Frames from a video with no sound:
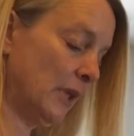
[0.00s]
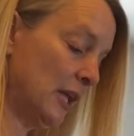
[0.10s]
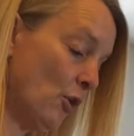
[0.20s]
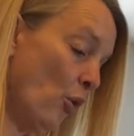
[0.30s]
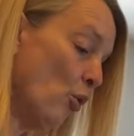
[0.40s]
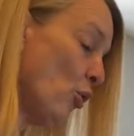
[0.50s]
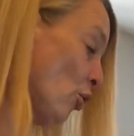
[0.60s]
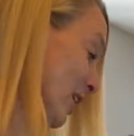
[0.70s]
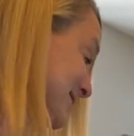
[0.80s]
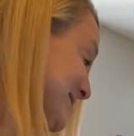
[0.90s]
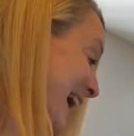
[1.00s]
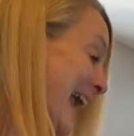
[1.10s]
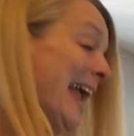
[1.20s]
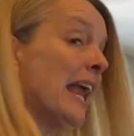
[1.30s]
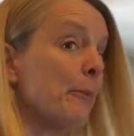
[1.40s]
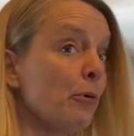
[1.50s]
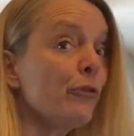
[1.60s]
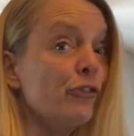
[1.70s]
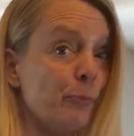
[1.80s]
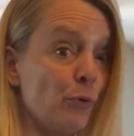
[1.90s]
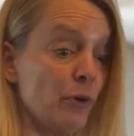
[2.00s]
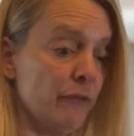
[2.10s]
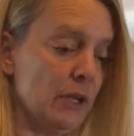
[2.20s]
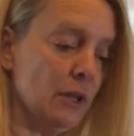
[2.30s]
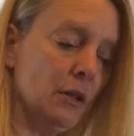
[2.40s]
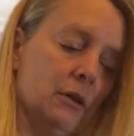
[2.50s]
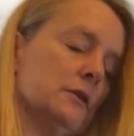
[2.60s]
And a whole tablespoon of vanilla,